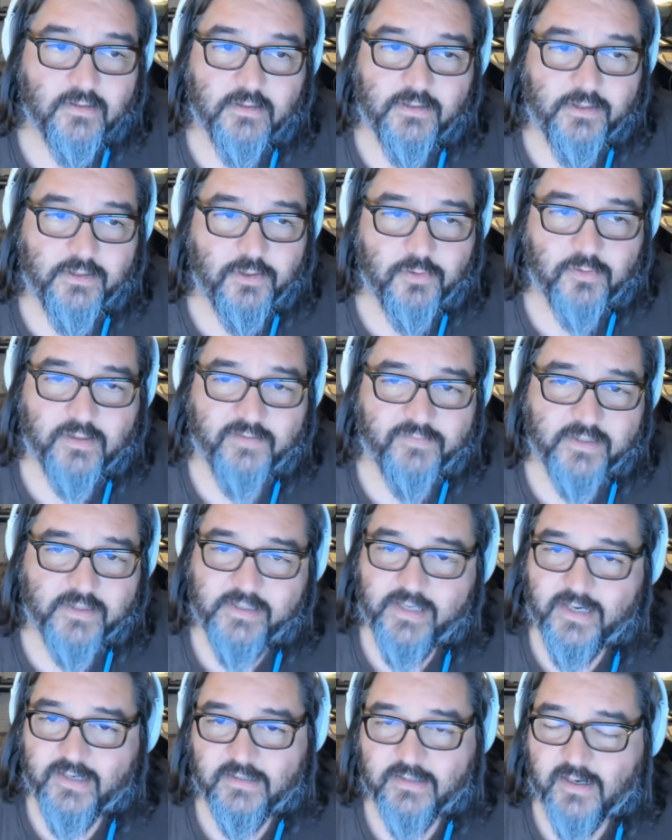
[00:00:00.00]
you don't have to
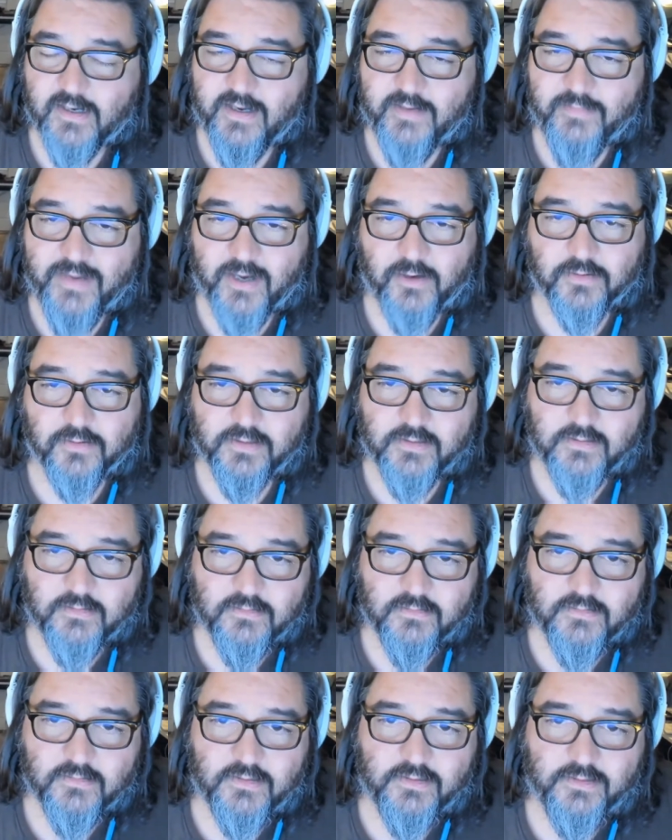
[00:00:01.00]
take time out
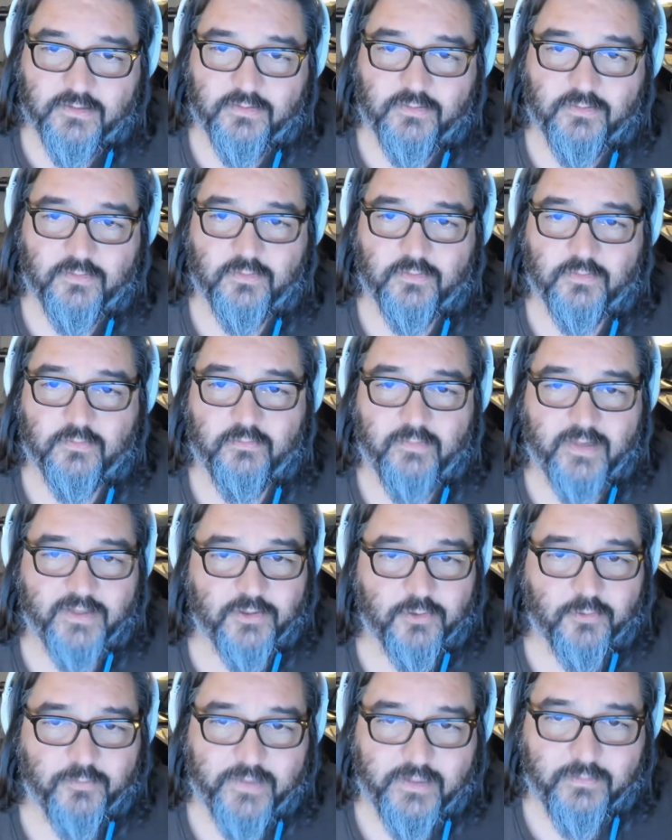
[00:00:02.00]
to
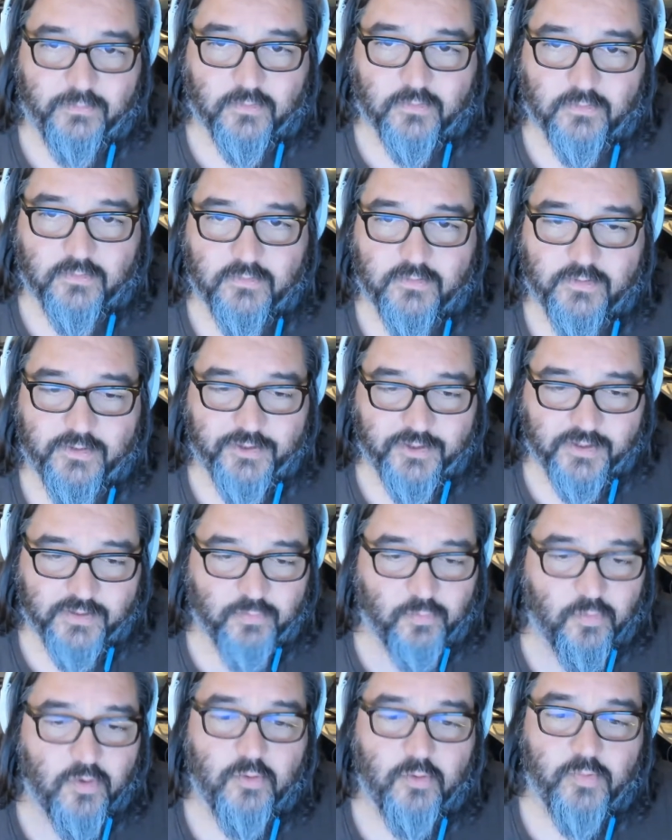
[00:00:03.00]
mentor people. You
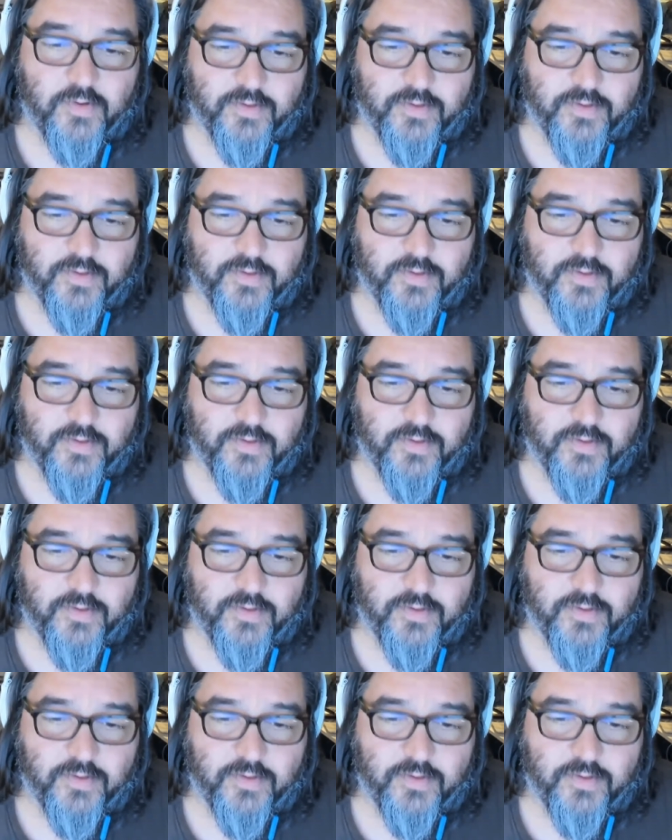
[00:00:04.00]
just work